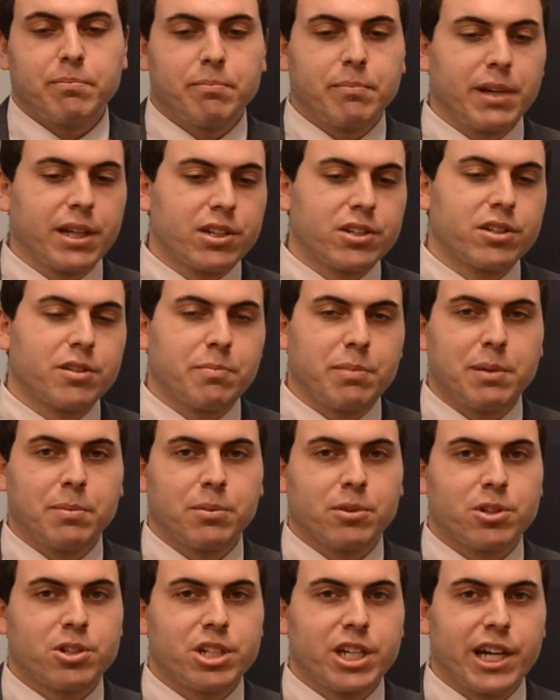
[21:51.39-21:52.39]
making sure
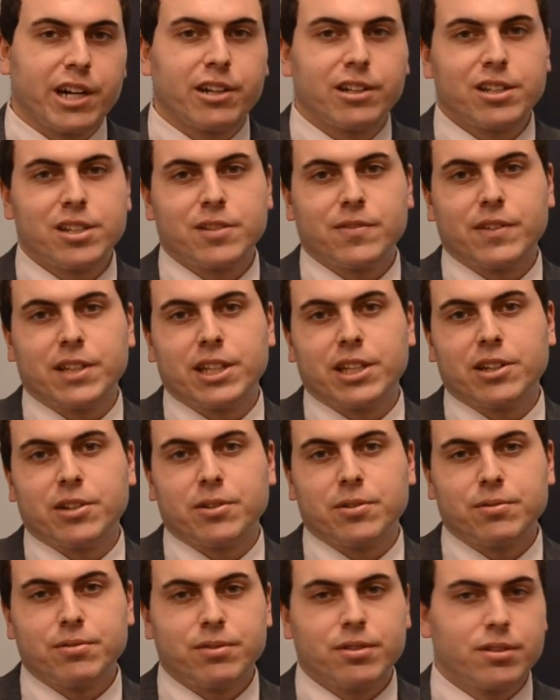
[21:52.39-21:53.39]
people are sharing these
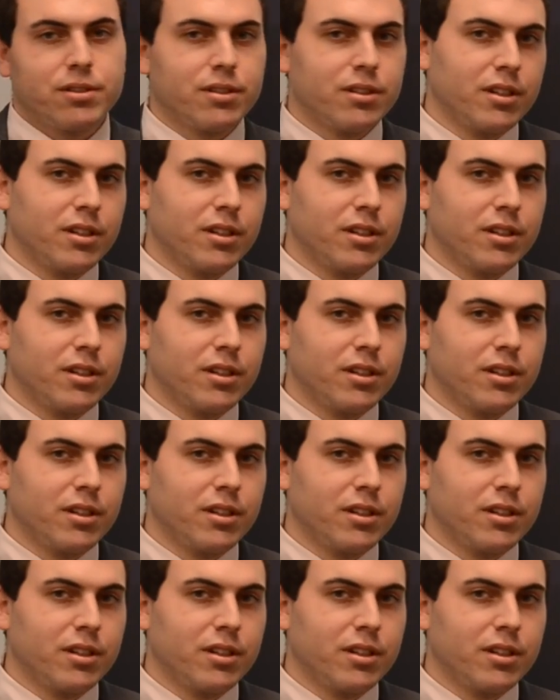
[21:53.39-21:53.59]
videos,